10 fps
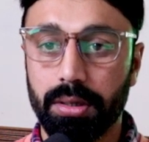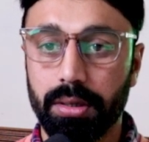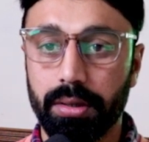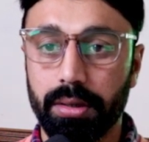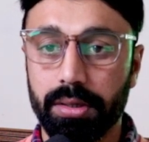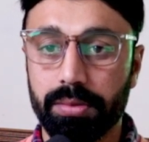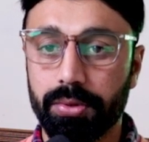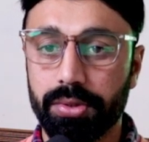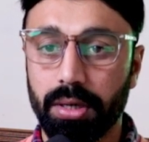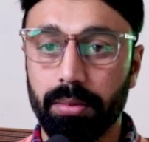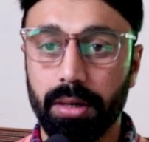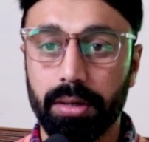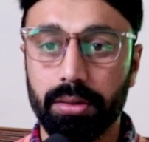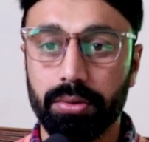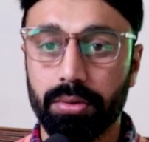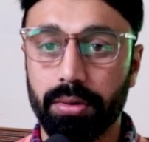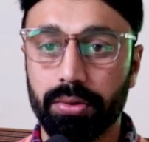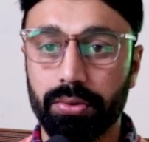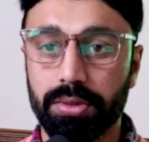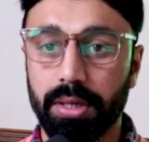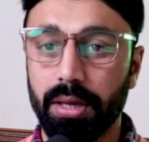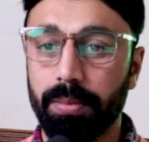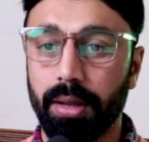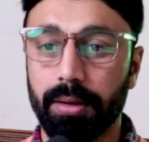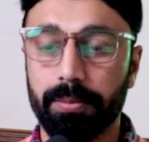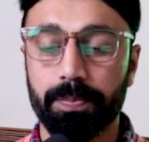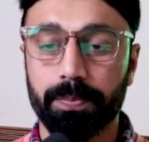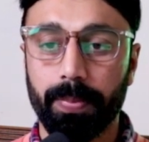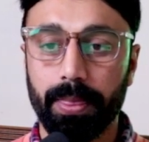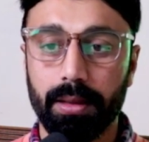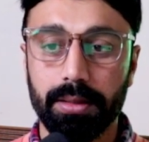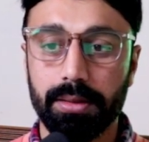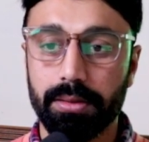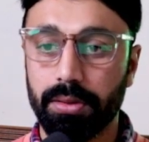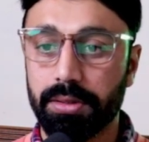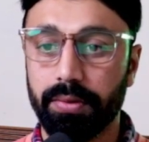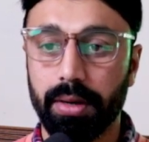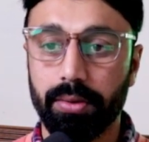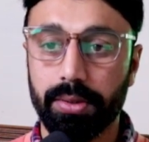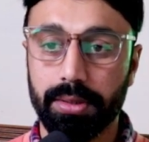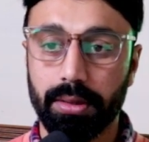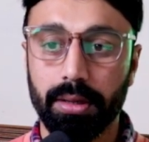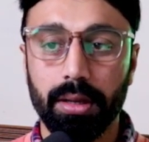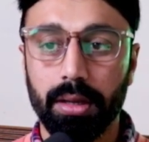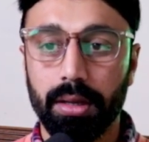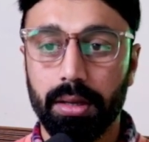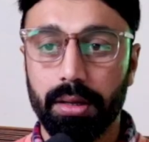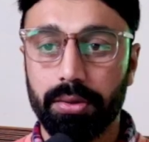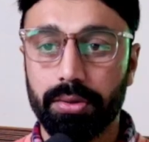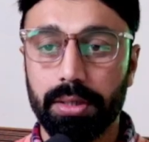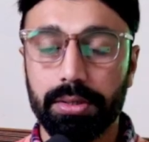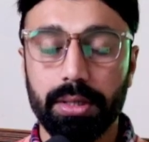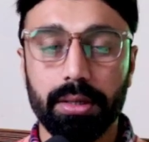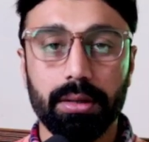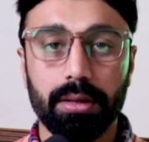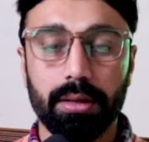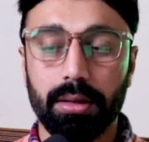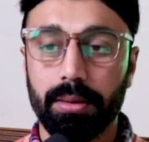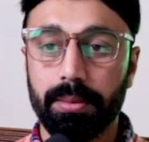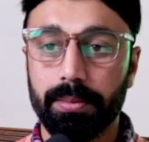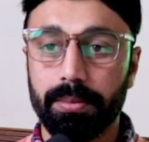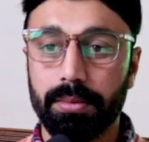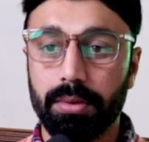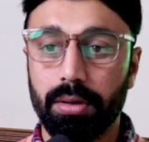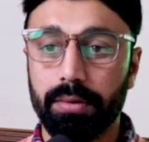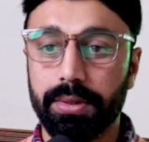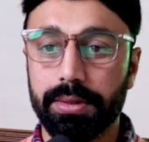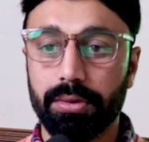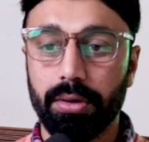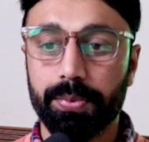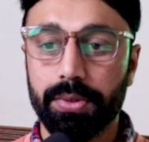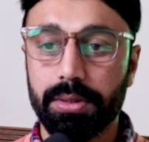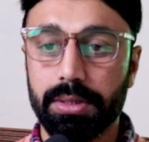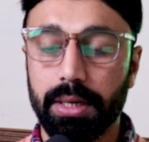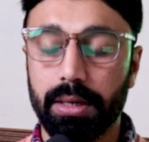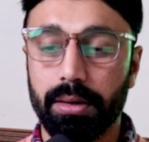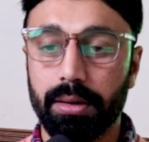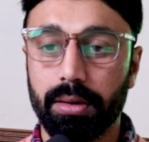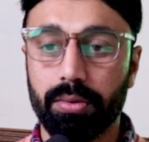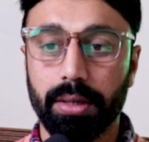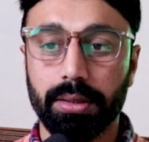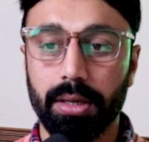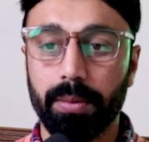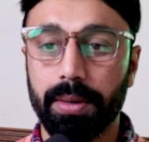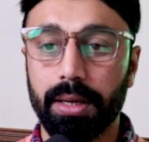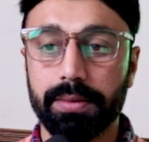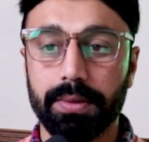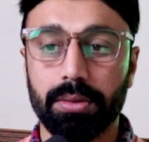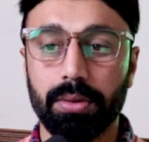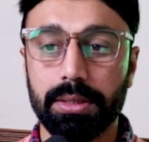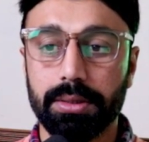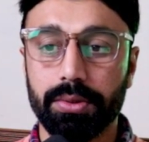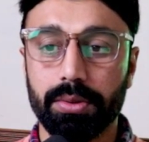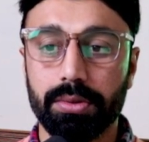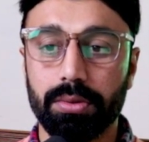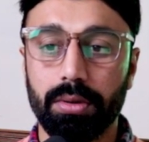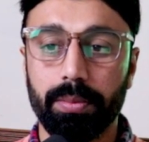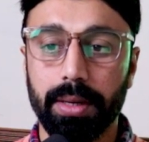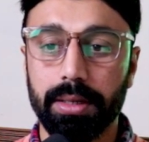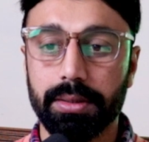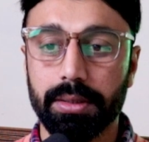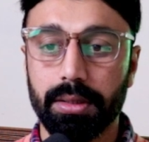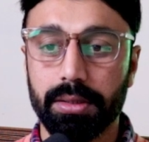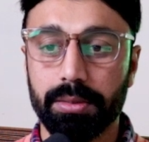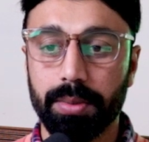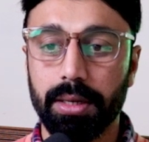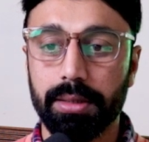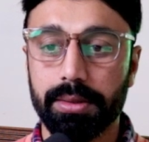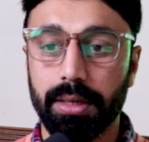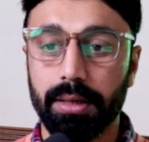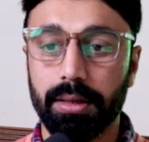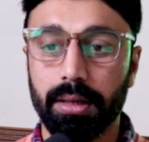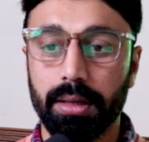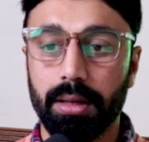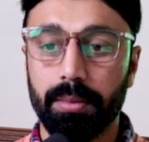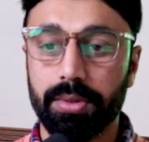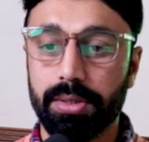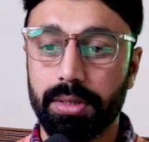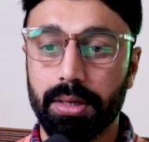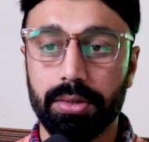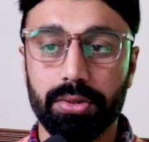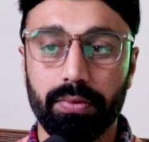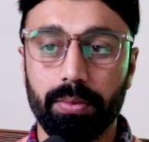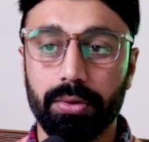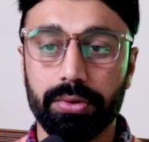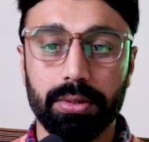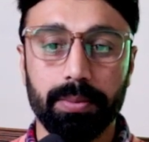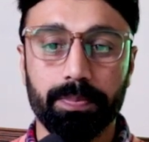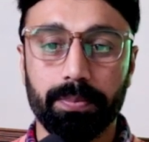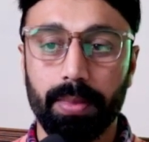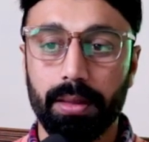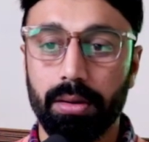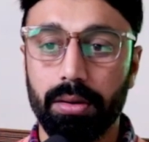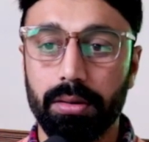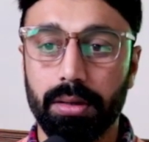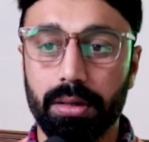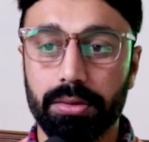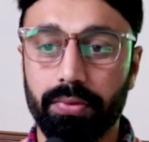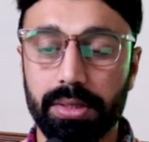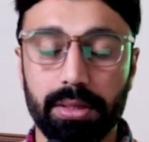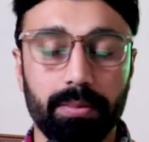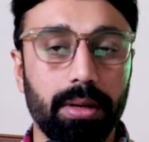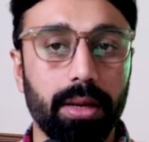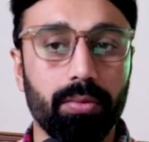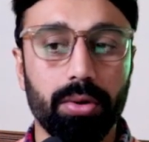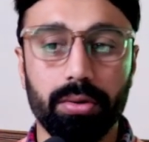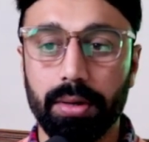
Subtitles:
response type I do not use, API. This is also very interesting. You can check all of these options and connect APIs with Google Search Console, page speed insight, Majestic, Href, Moz. So for example, I want to click